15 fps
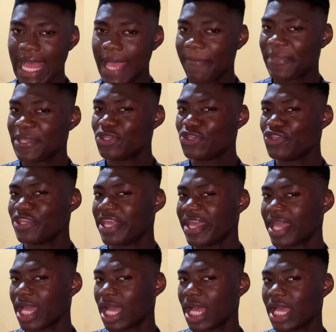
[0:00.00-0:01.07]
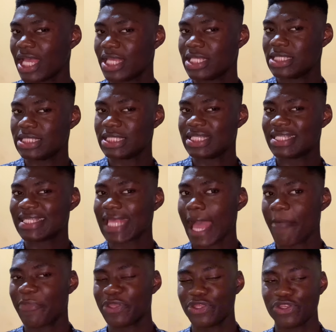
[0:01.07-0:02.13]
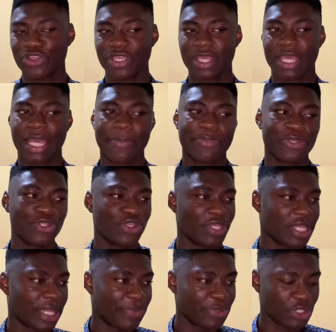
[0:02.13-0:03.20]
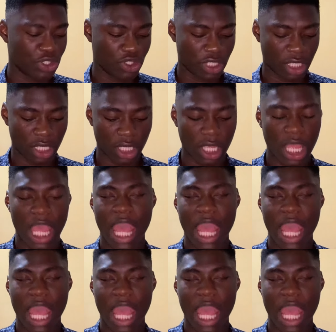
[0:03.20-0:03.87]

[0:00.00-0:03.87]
Happy New Year, guys. Happy New Year, Happy New Year, Happy New Year.